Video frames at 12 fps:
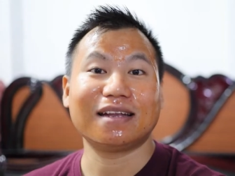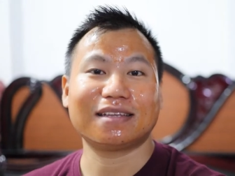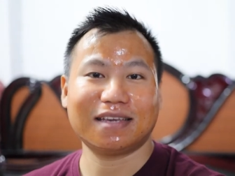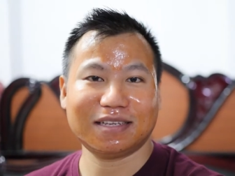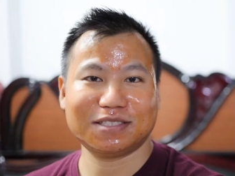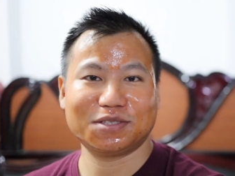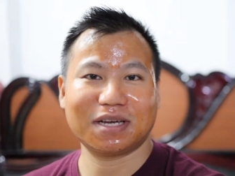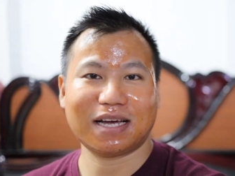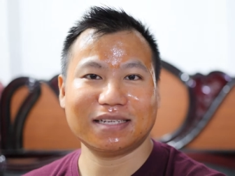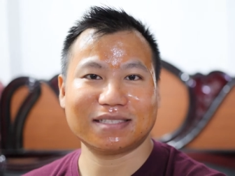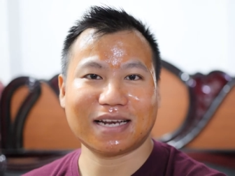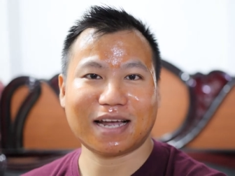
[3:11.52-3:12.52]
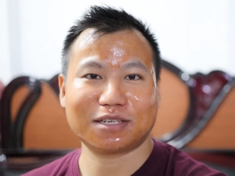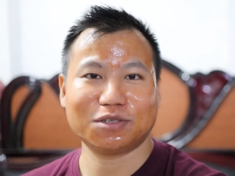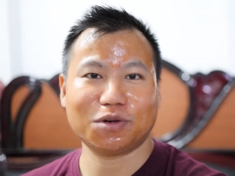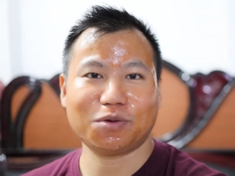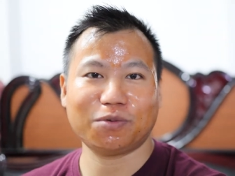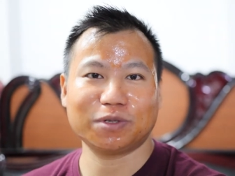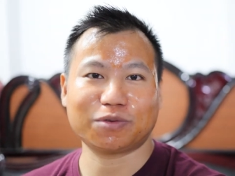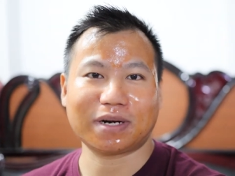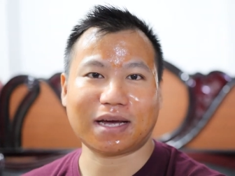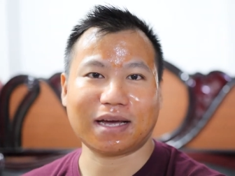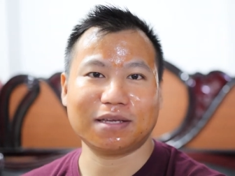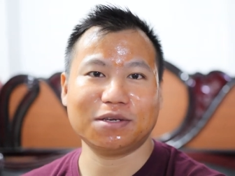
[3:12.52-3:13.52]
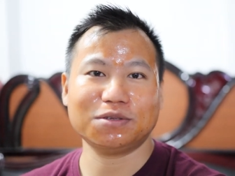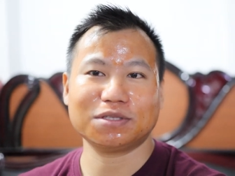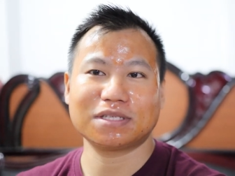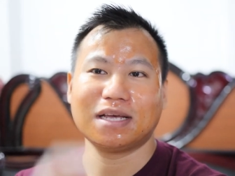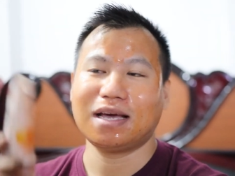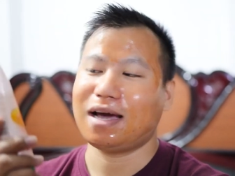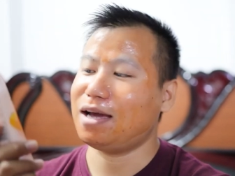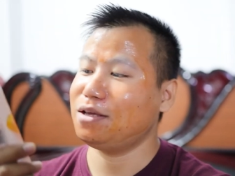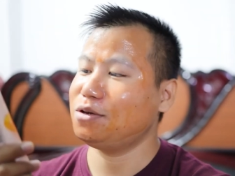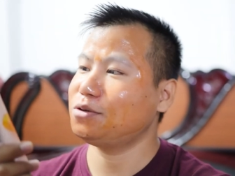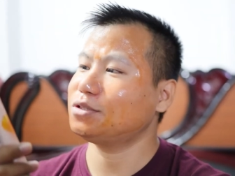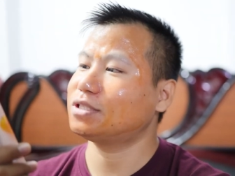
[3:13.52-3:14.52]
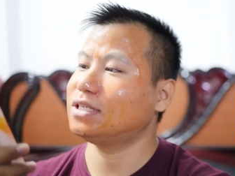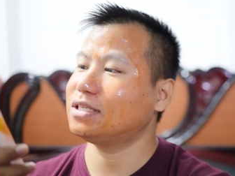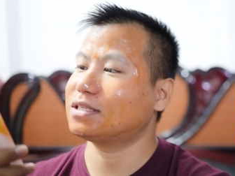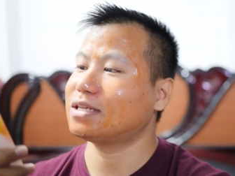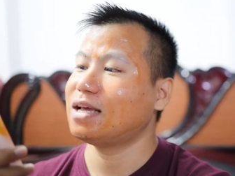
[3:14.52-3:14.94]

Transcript: In case you guys like to know which one I use this